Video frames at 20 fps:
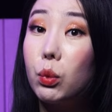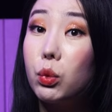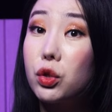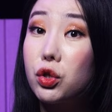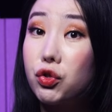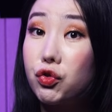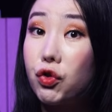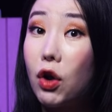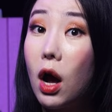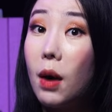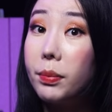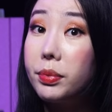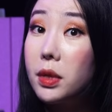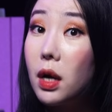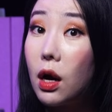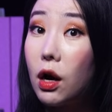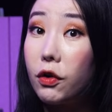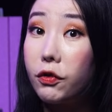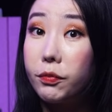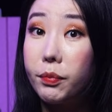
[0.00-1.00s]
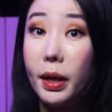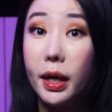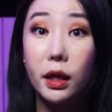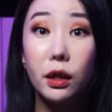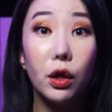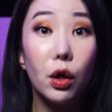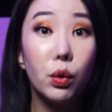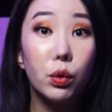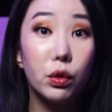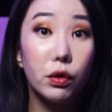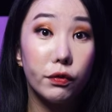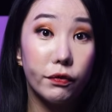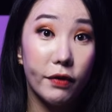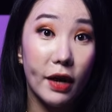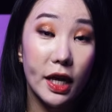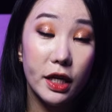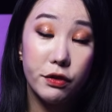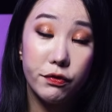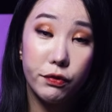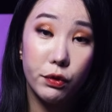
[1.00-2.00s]
was dropped off by a local
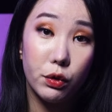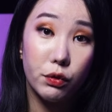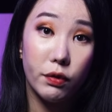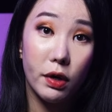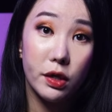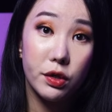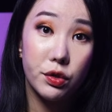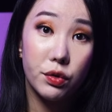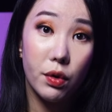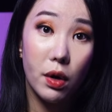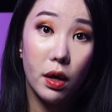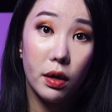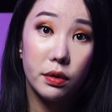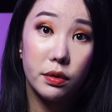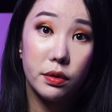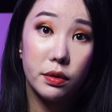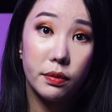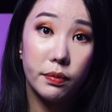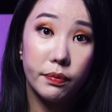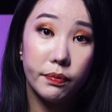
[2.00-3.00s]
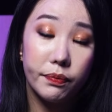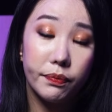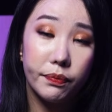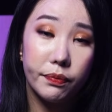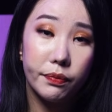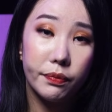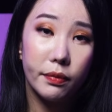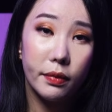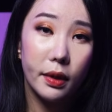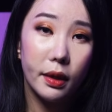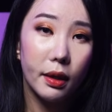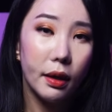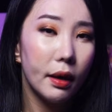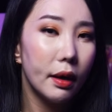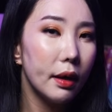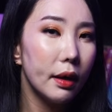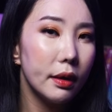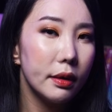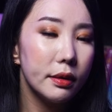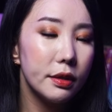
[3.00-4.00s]
fast food restaurant.
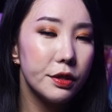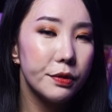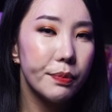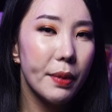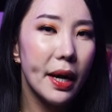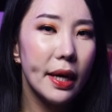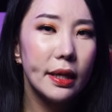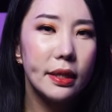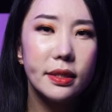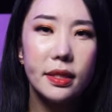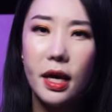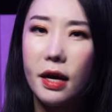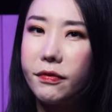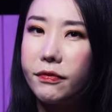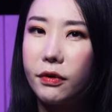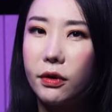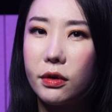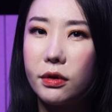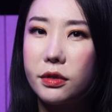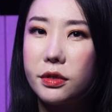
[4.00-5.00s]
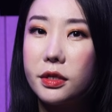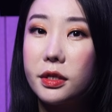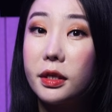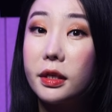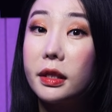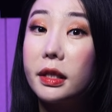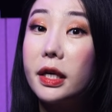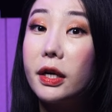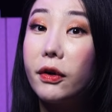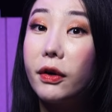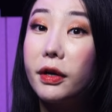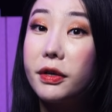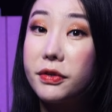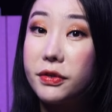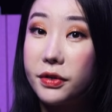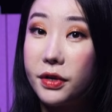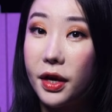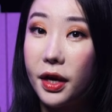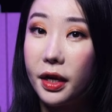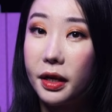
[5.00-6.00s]
Despite his efforts to clear his
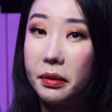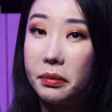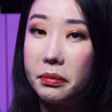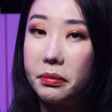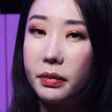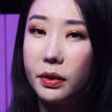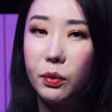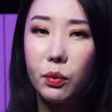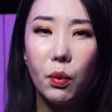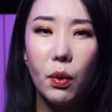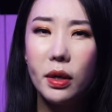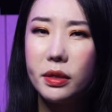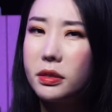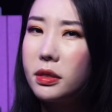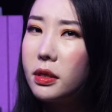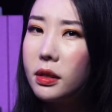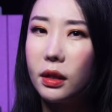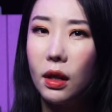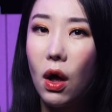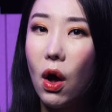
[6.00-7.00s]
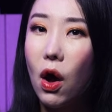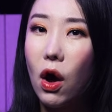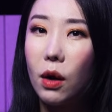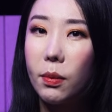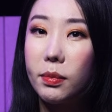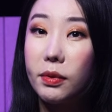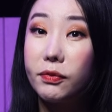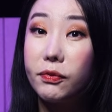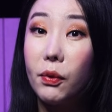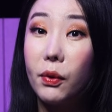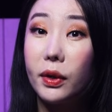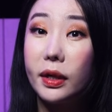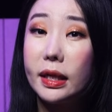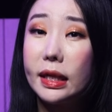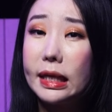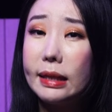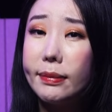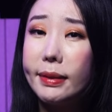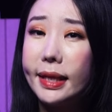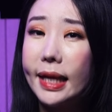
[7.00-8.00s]
name, it wasn't long before
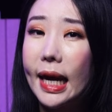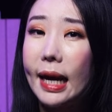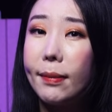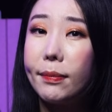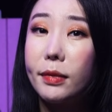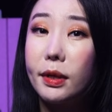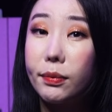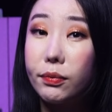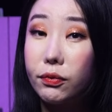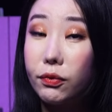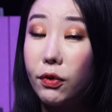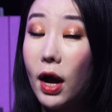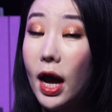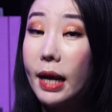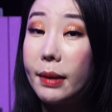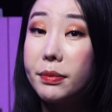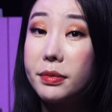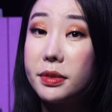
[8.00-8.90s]
he became a prime